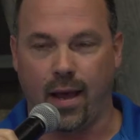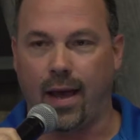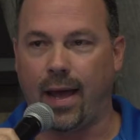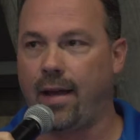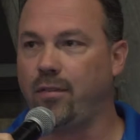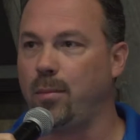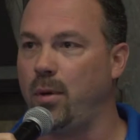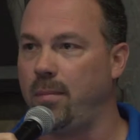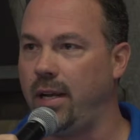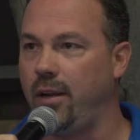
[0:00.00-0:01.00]
I have to
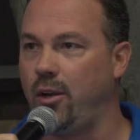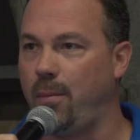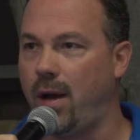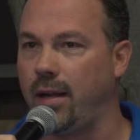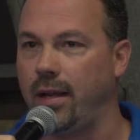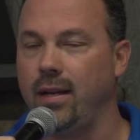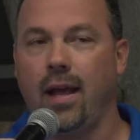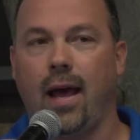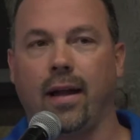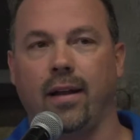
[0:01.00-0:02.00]
put money in your pocket.
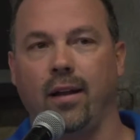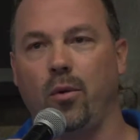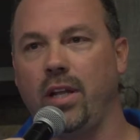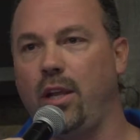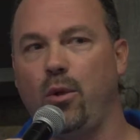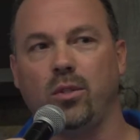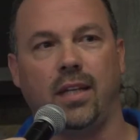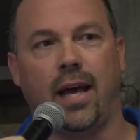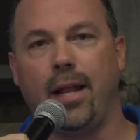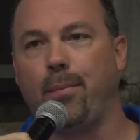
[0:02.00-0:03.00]
I can only use
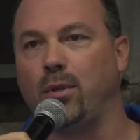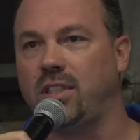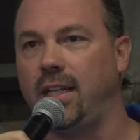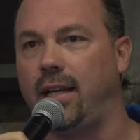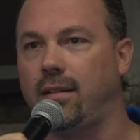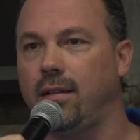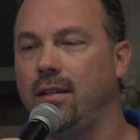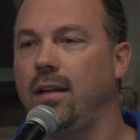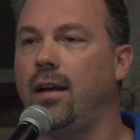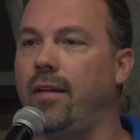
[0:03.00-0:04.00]
90%
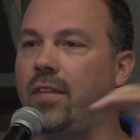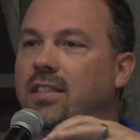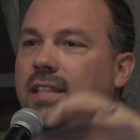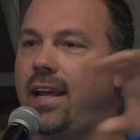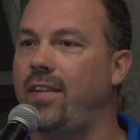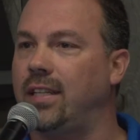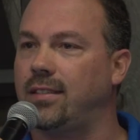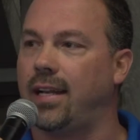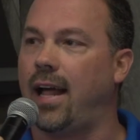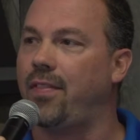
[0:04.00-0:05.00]
of the
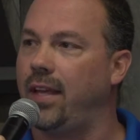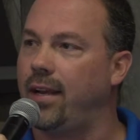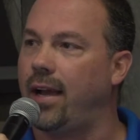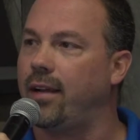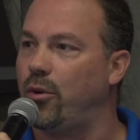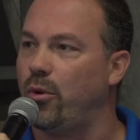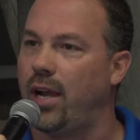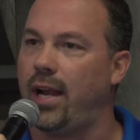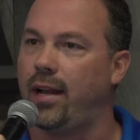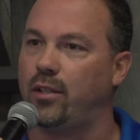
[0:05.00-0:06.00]
savings that I think I can
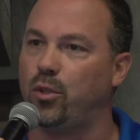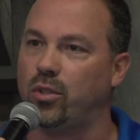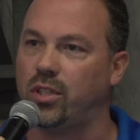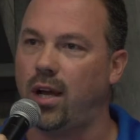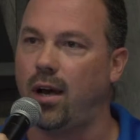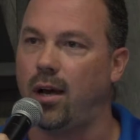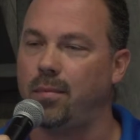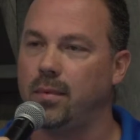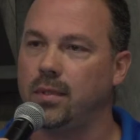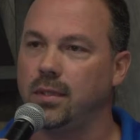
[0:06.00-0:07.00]
create at your job
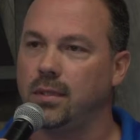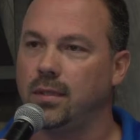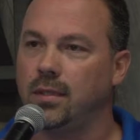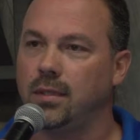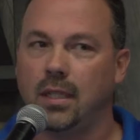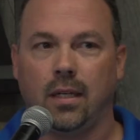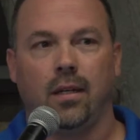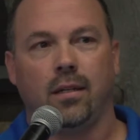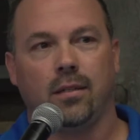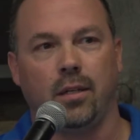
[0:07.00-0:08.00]

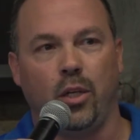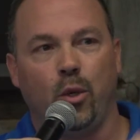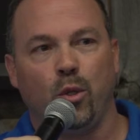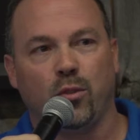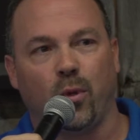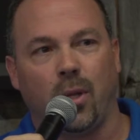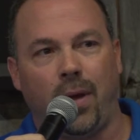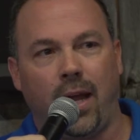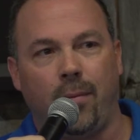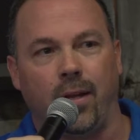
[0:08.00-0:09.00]
to use for the
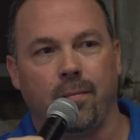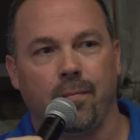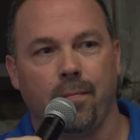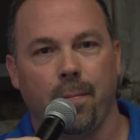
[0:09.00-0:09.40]
payment.